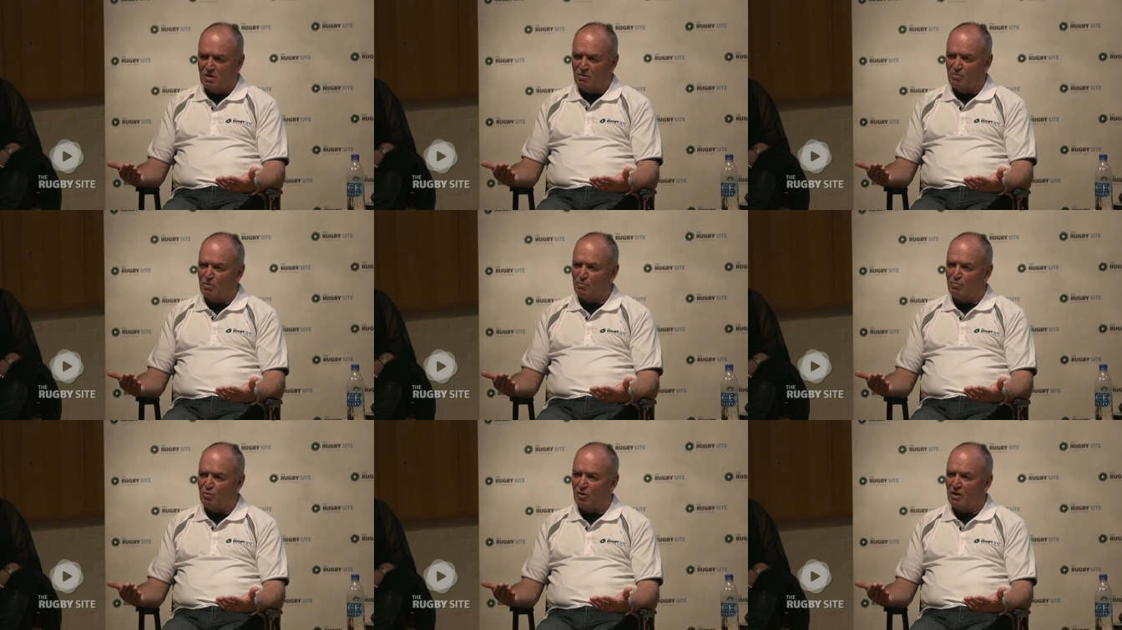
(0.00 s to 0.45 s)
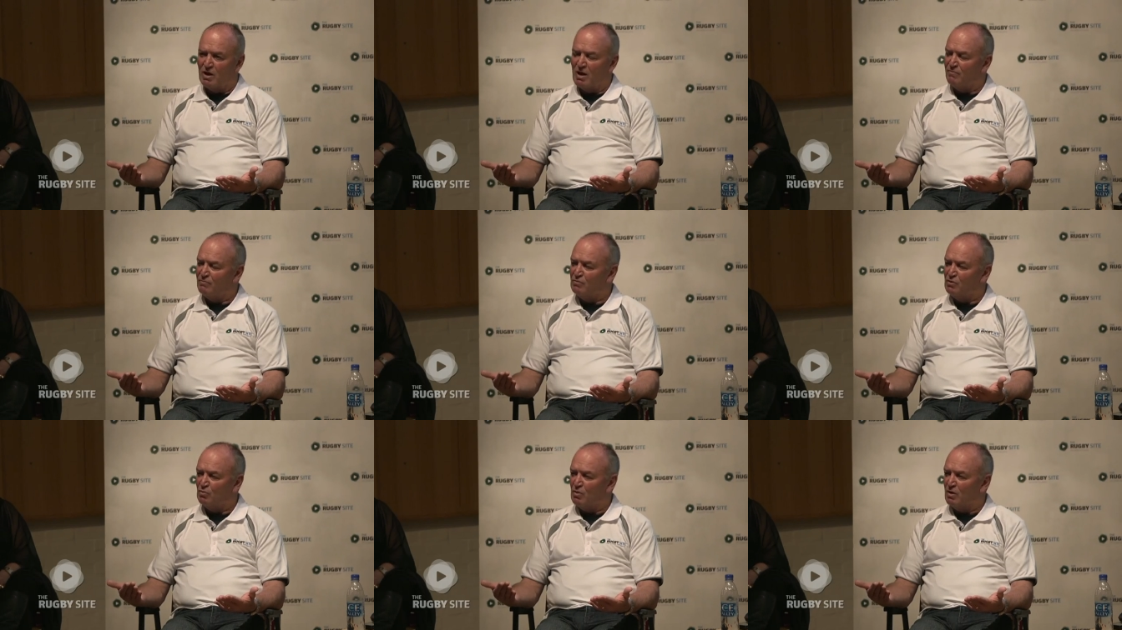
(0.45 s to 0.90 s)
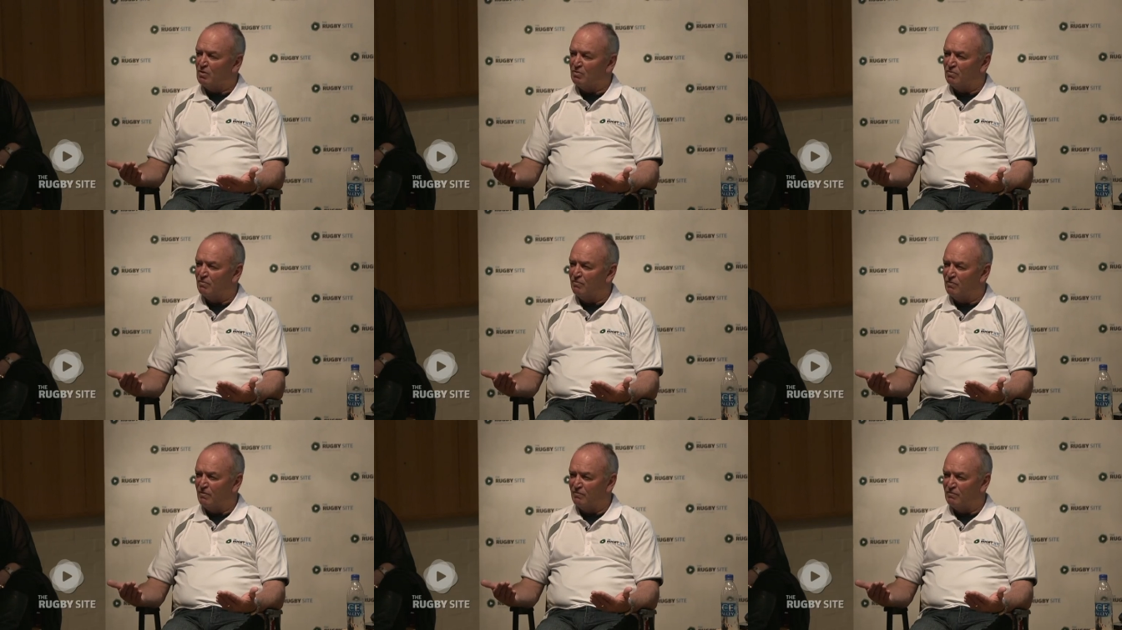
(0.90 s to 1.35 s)
we'd probably have
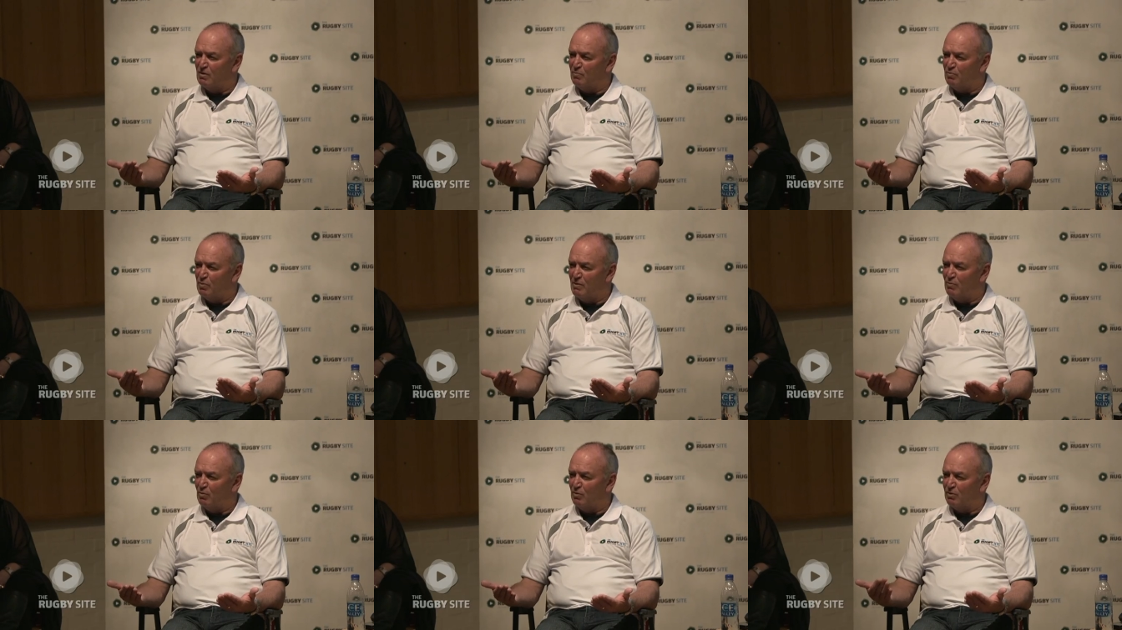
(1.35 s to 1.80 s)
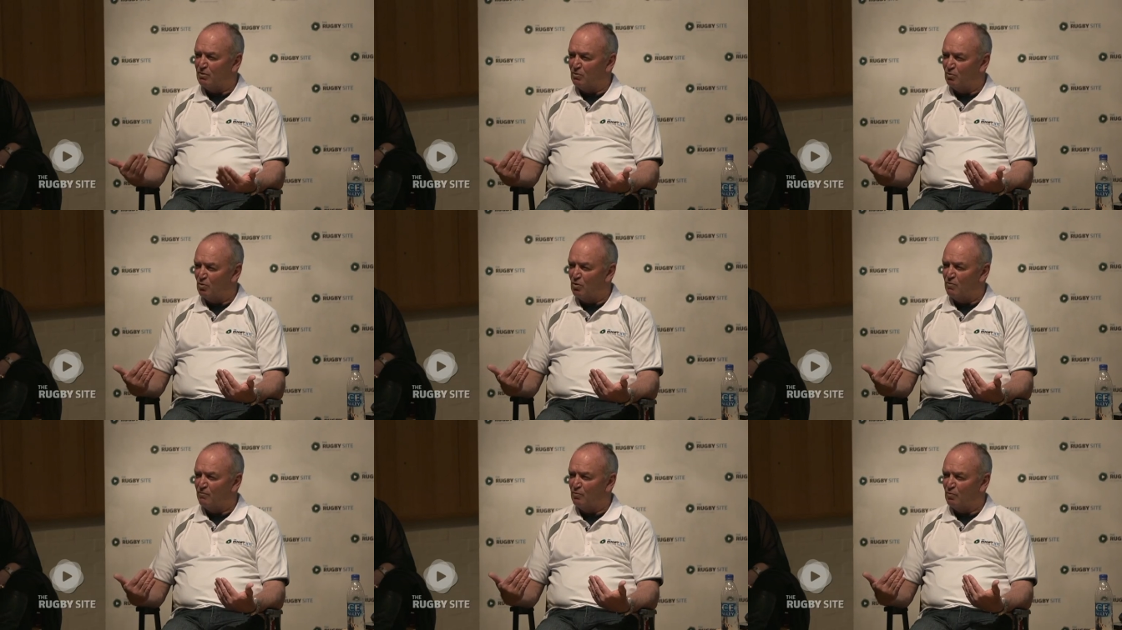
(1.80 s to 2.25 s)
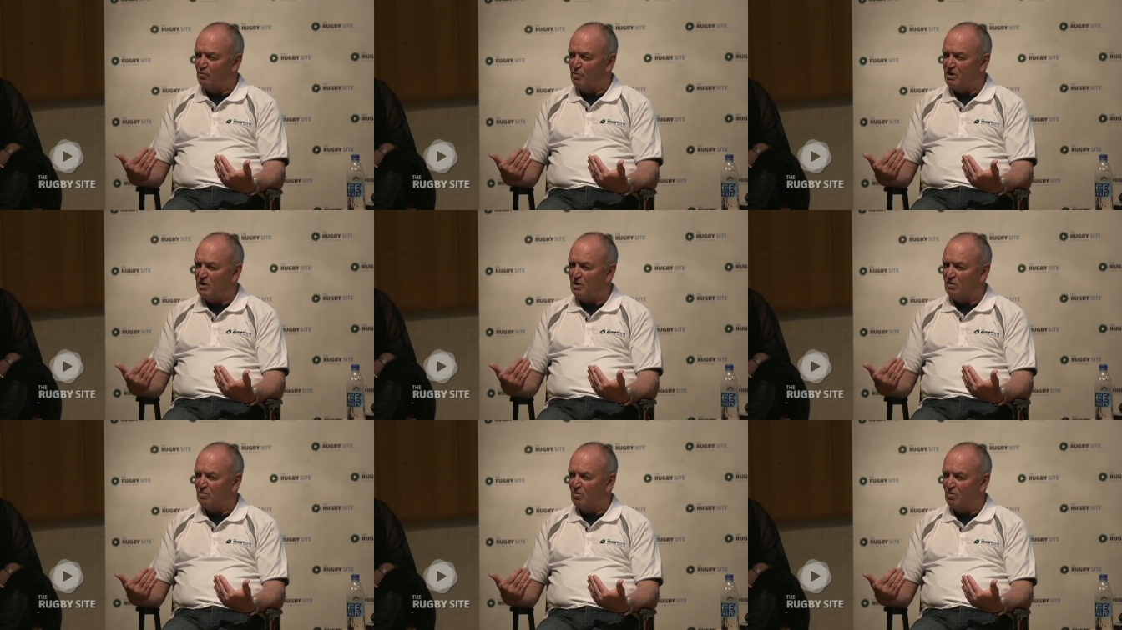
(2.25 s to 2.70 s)
250 people in the room for a
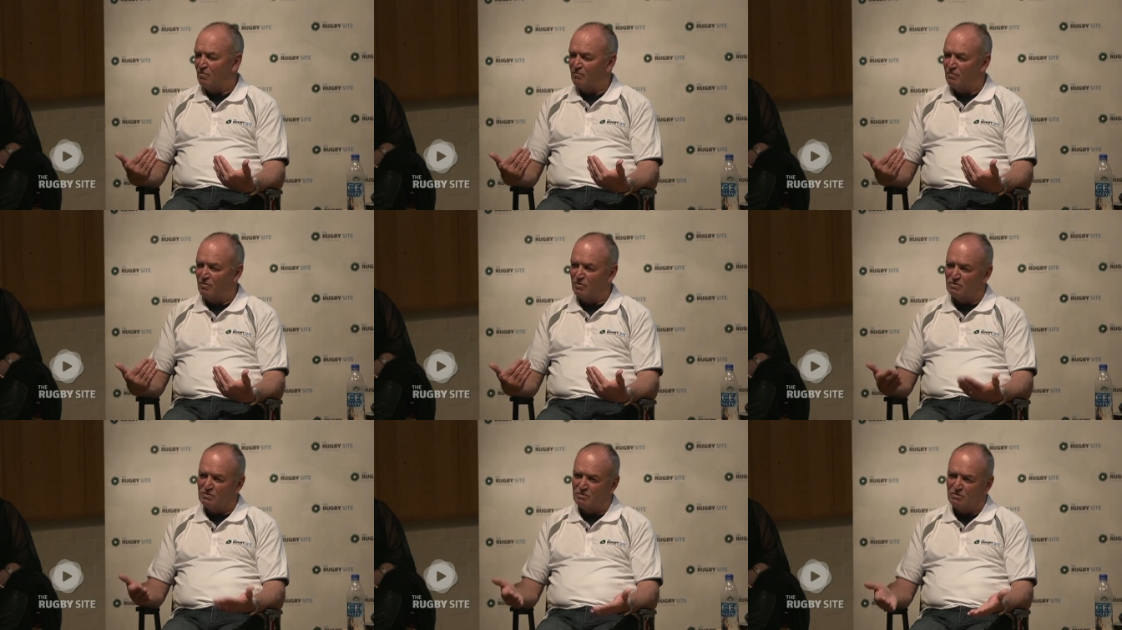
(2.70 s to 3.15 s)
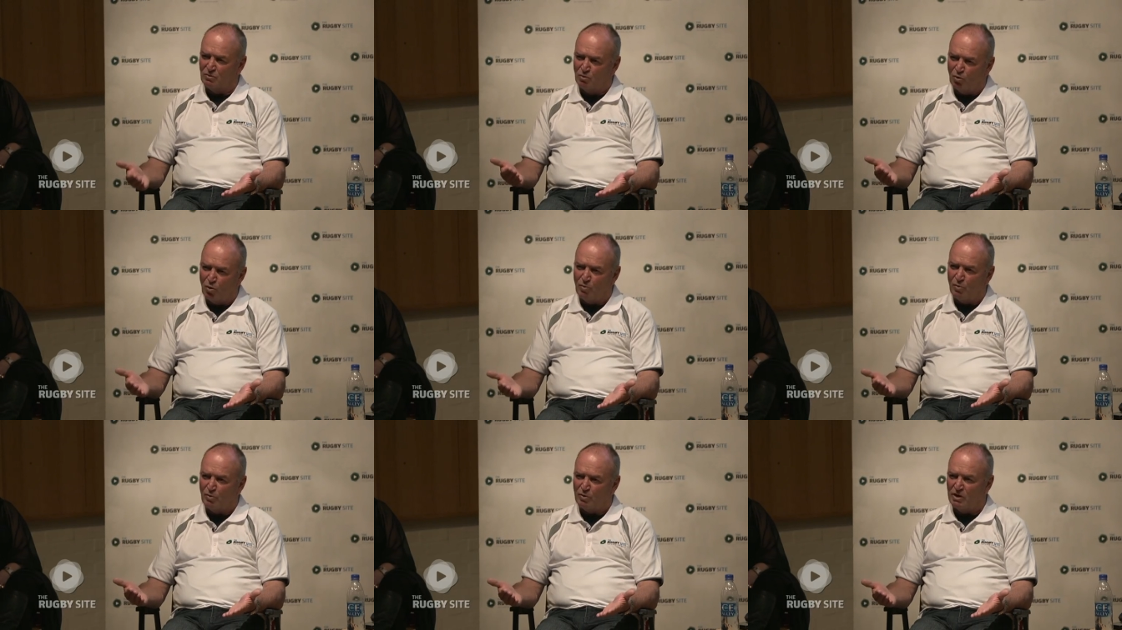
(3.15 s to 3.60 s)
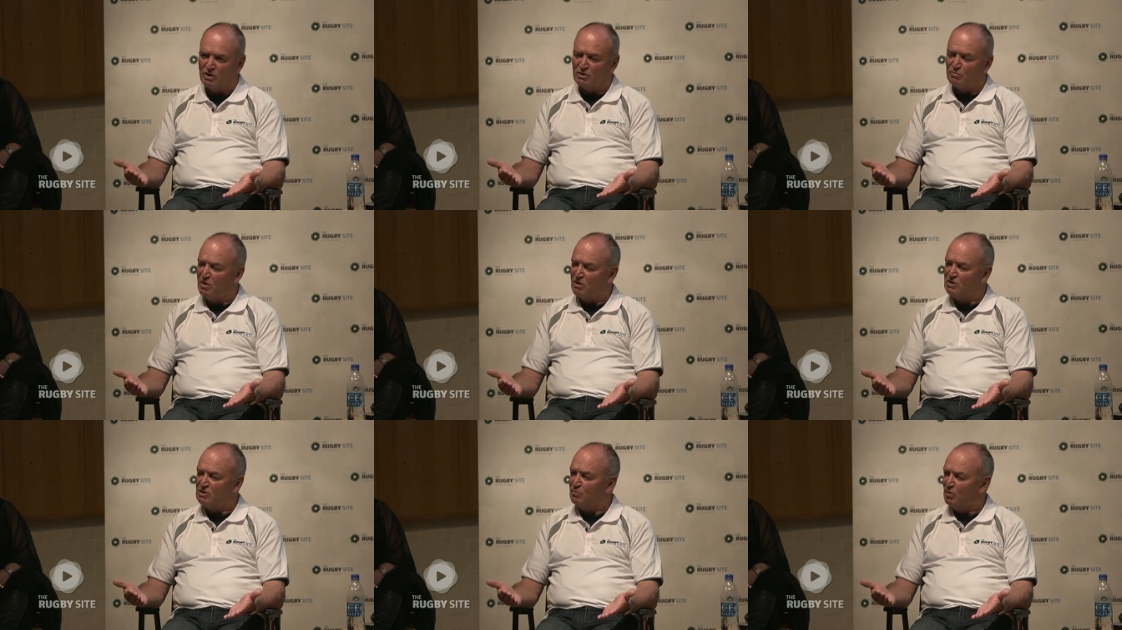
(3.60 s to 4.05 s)
media conference. In a normal
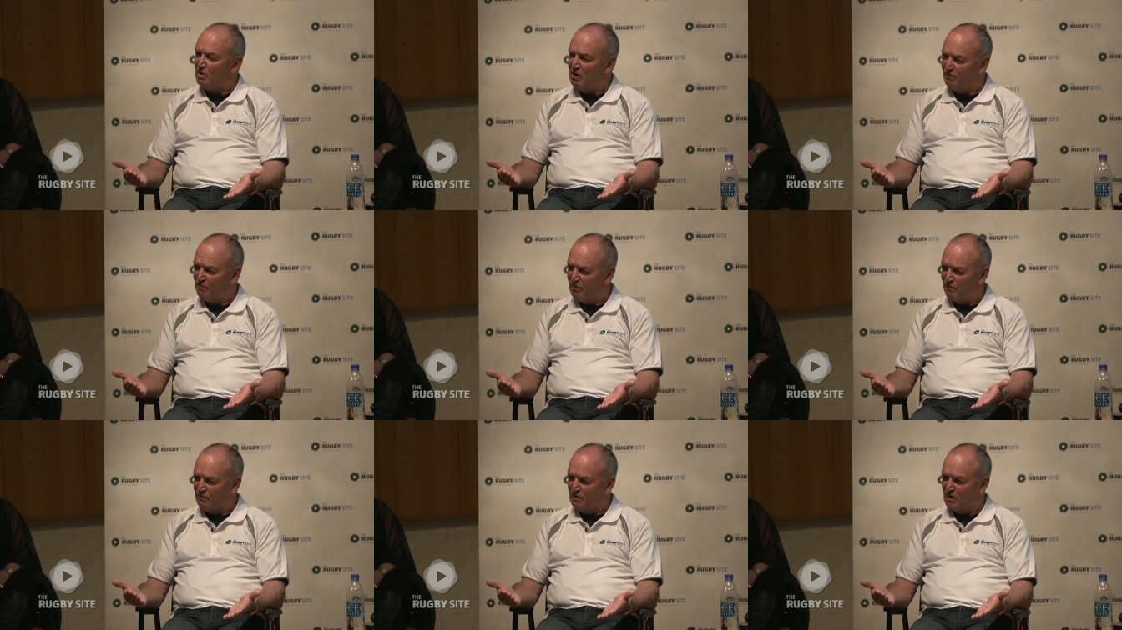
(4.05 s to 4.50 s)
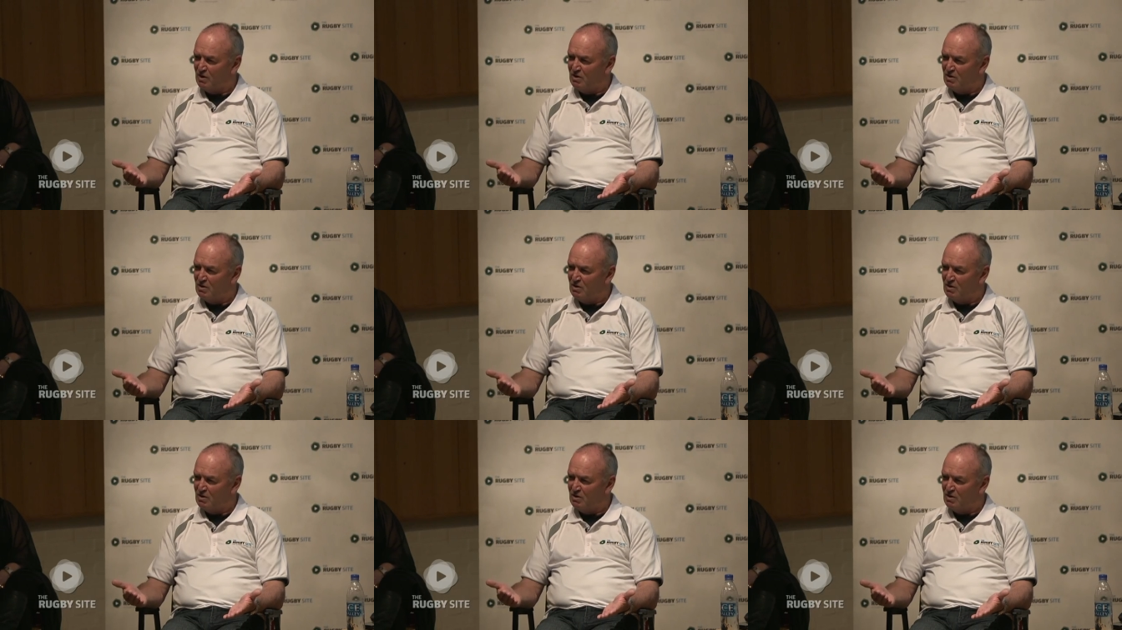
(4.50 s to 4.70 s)
test match, you might have 50.